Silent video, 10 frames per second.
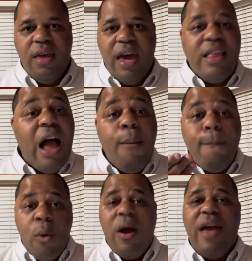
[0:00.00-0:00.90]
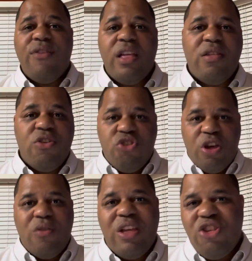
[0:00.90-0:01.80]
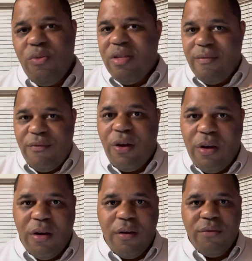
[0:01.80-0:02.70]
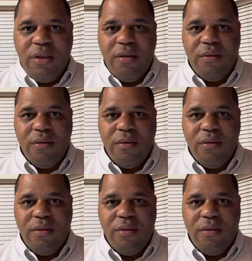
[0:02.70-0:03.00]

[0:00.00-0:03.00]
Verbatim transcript: And now more evidence has shown that she was involved.